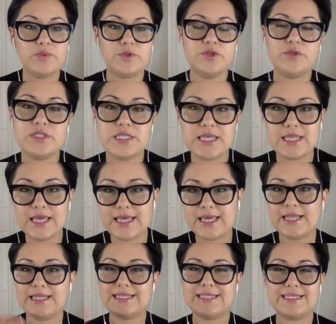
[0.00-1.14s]
when you see they get
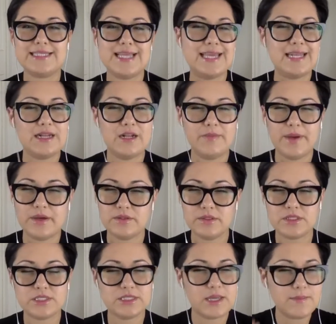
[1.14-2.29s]
excited about
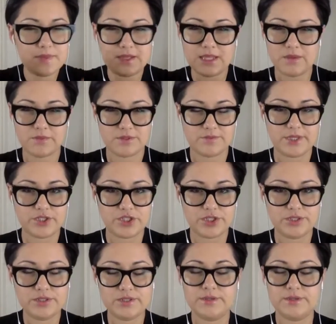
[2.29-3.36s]
something that was mentioned.